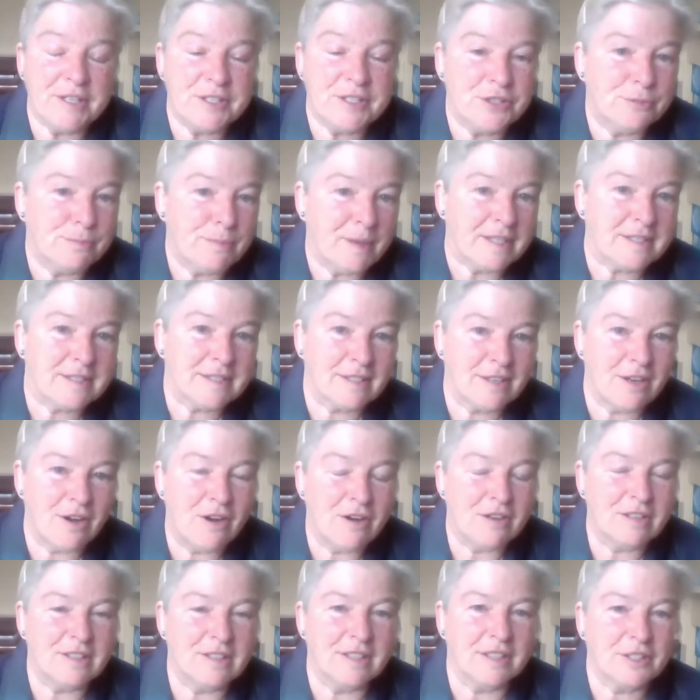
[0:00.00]
makes you a better
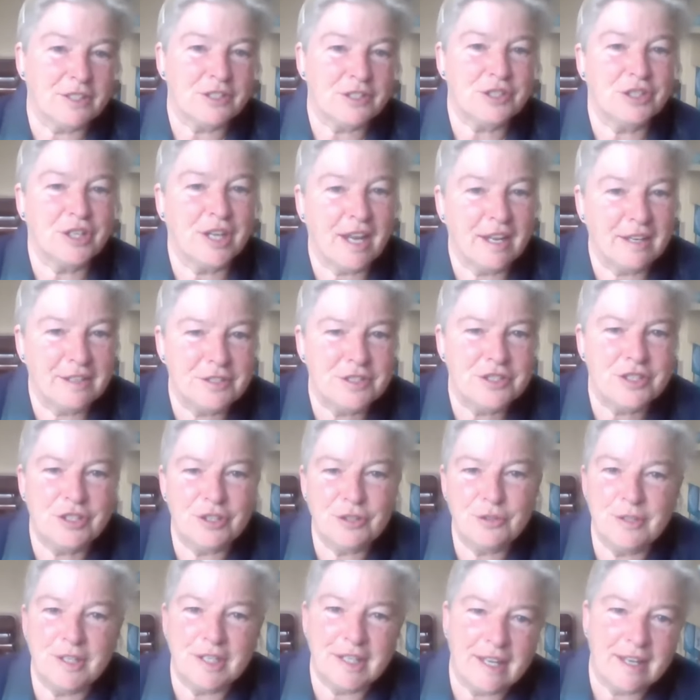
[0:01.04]
gardener because you're kind of
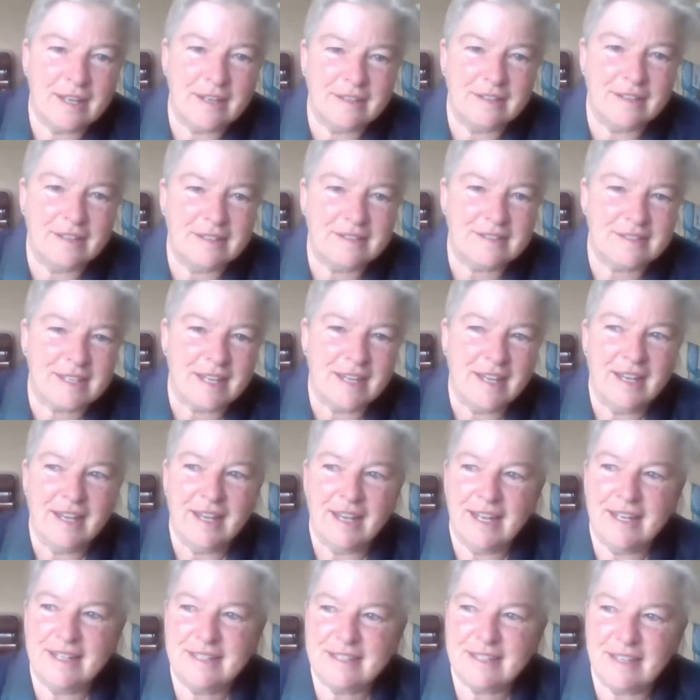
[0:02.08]
tuning in.
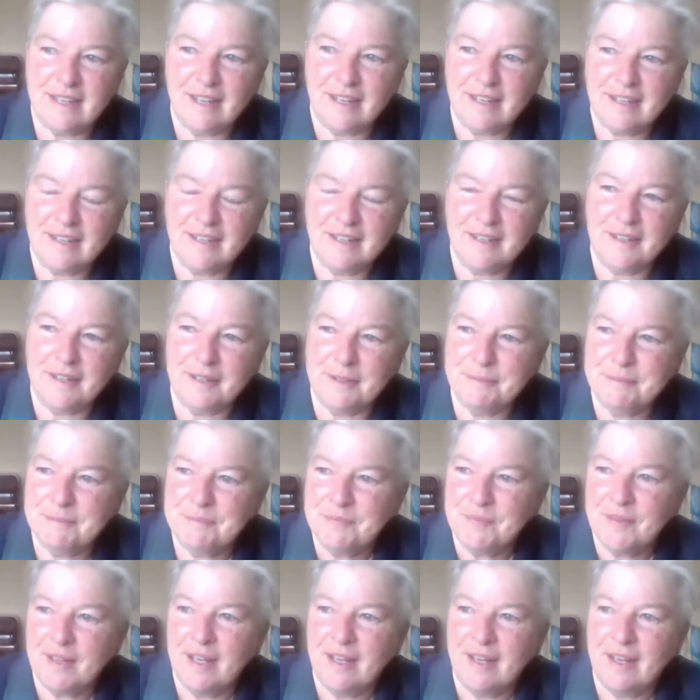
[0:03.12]
It's like a
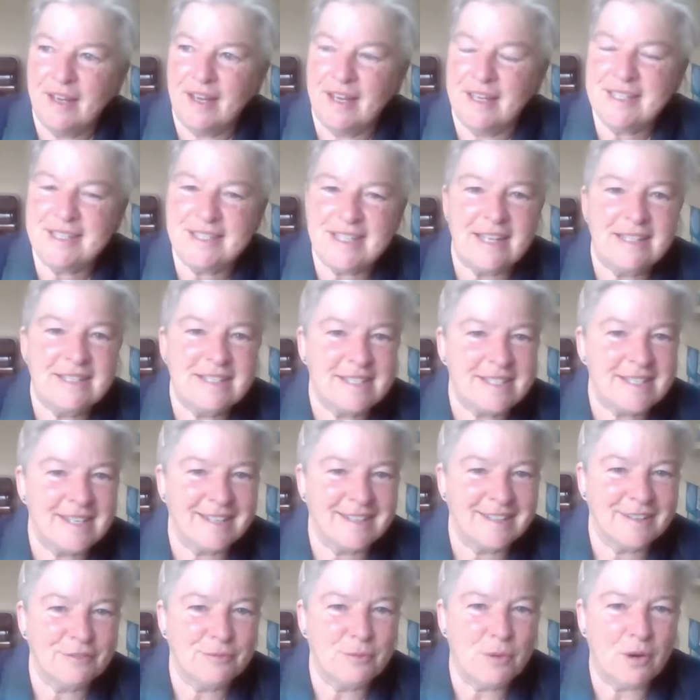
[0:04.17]

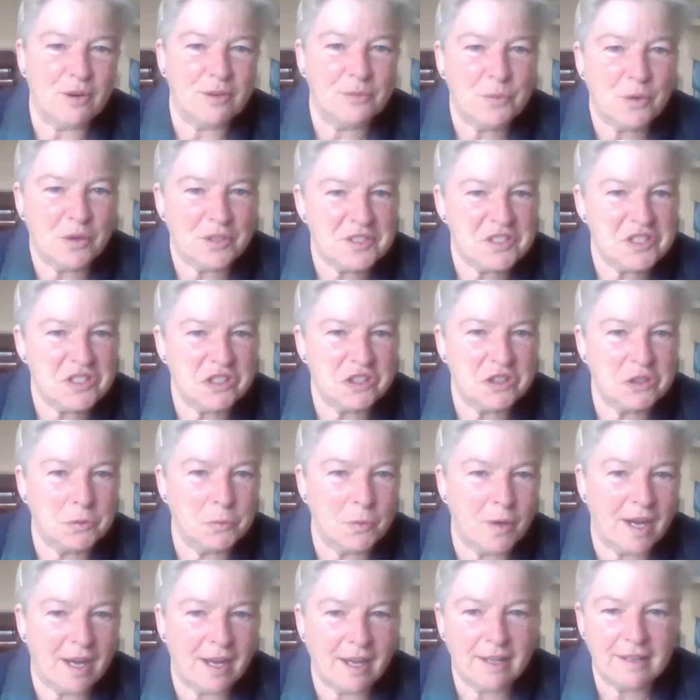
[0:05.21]
sensing of what's
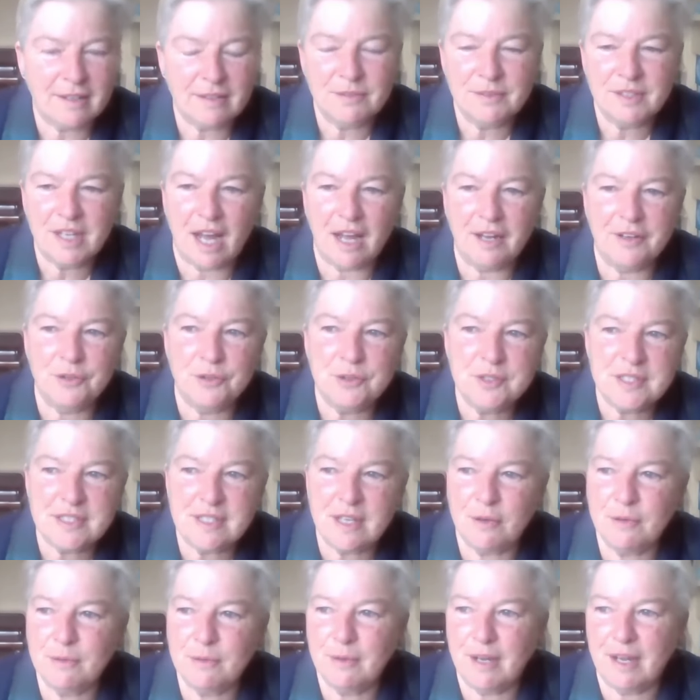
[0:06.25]
doing well and
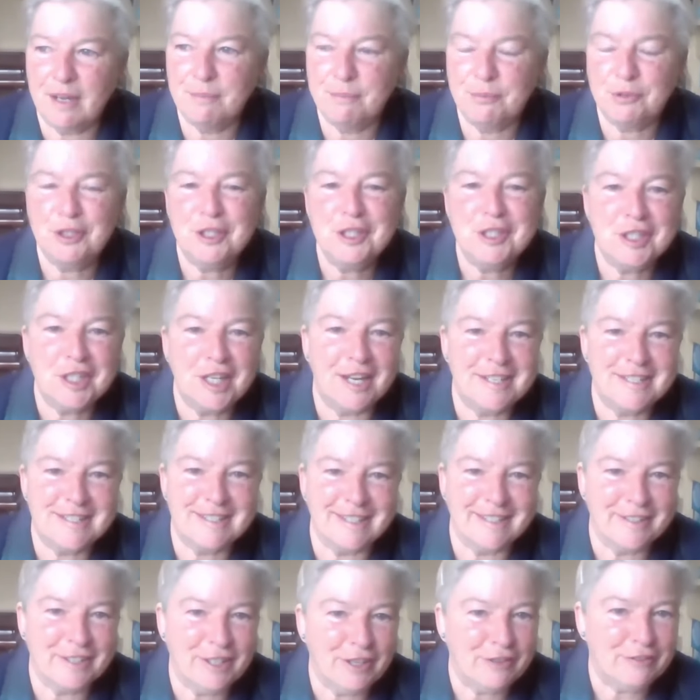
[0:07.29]
also
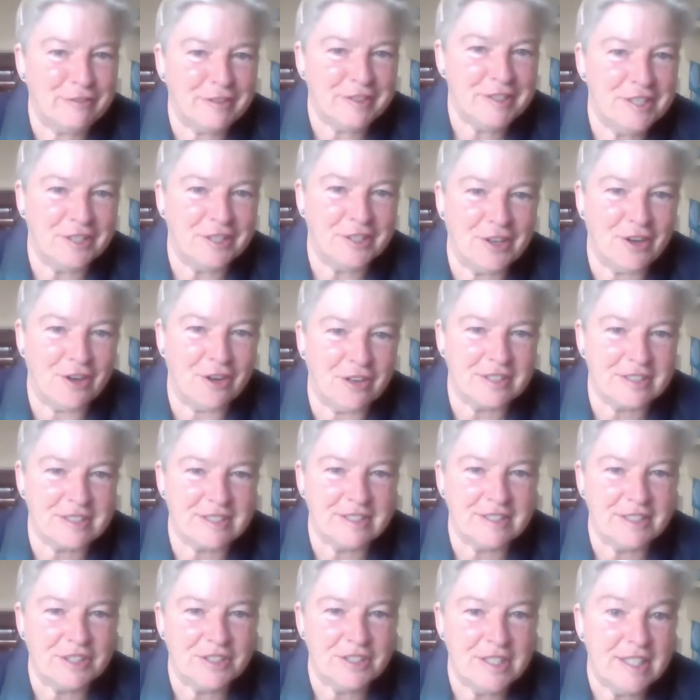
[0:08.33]
appreciating and loving your
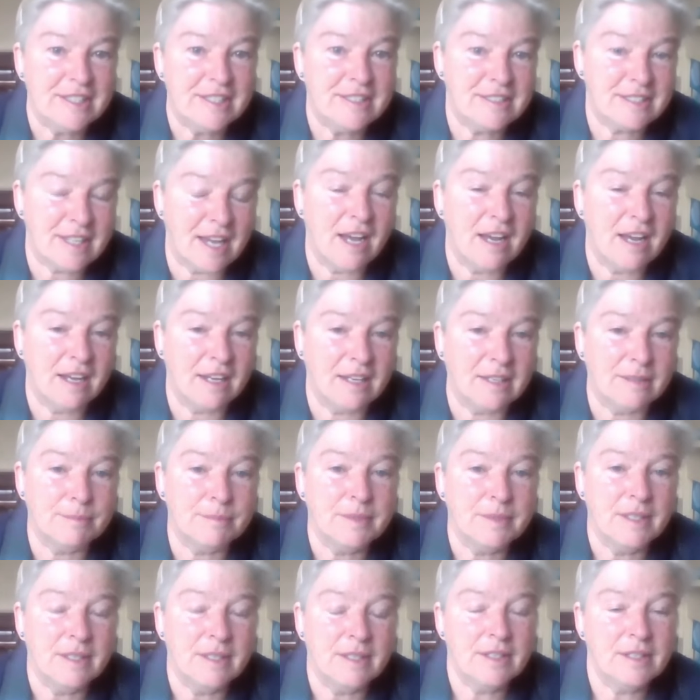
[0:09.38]
garden. You need
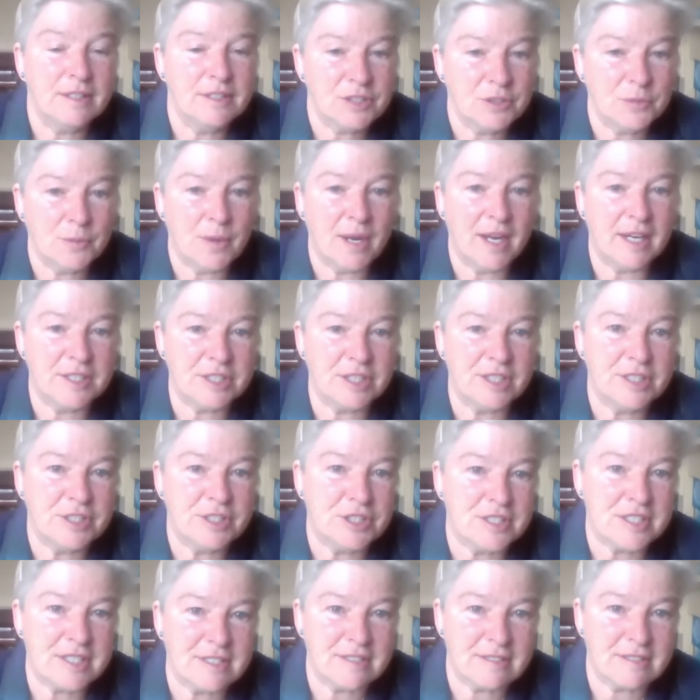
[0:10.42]
time to actually
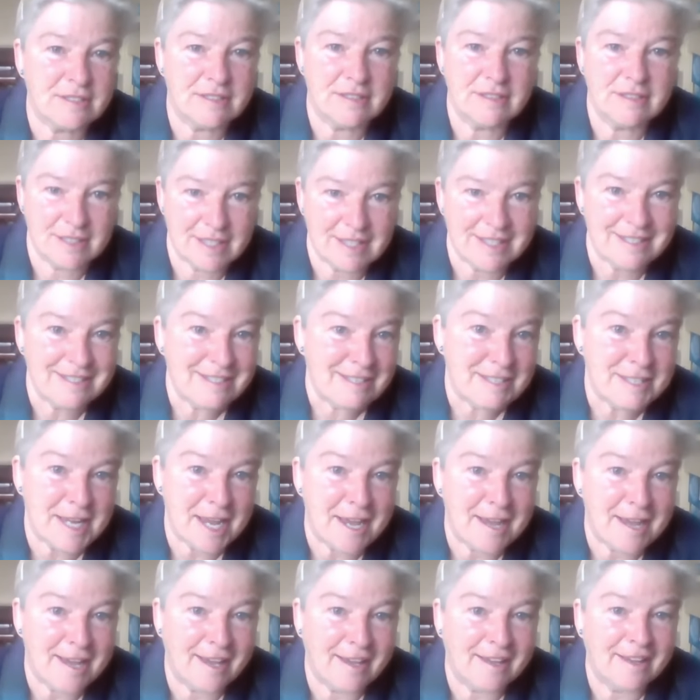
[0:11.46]
just sit and
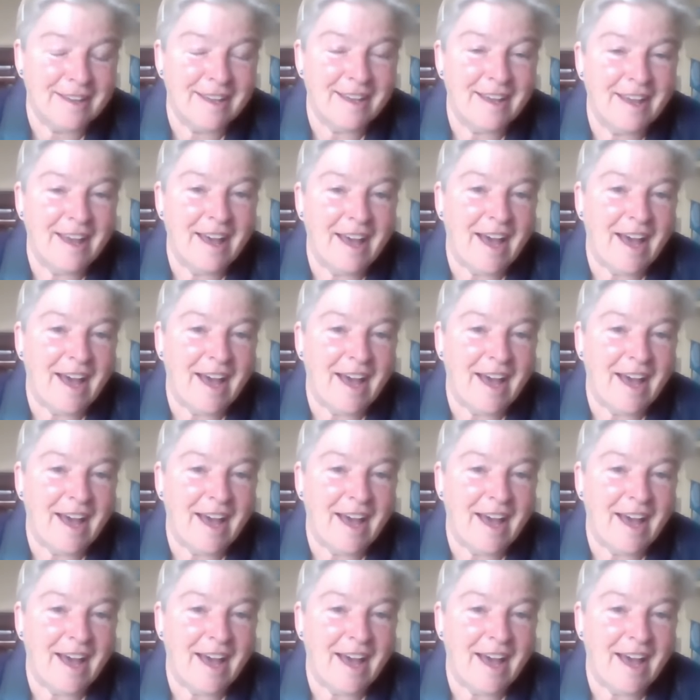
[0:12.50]
stare.